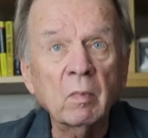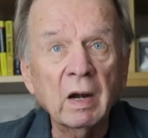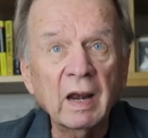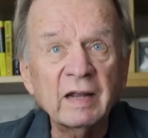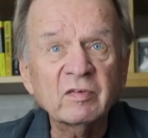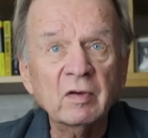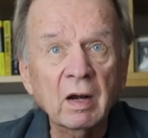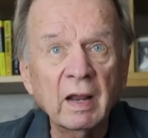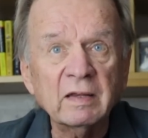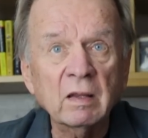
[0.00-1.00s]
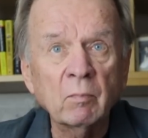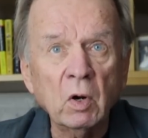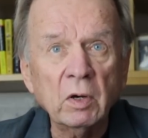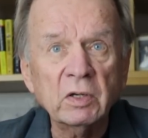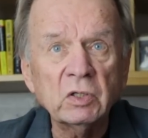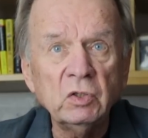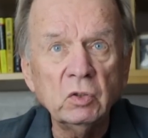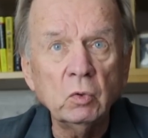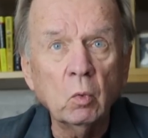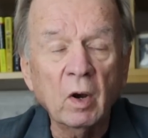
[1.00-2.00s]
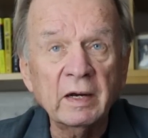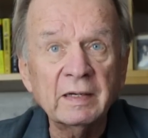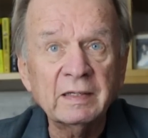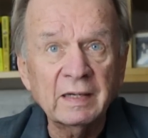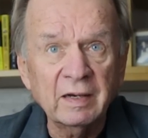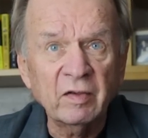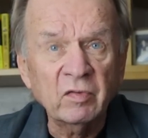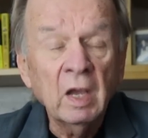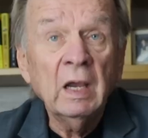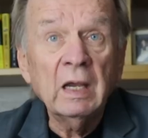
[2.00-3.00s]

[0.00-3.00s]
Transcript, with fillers: Let's let the market do what it does.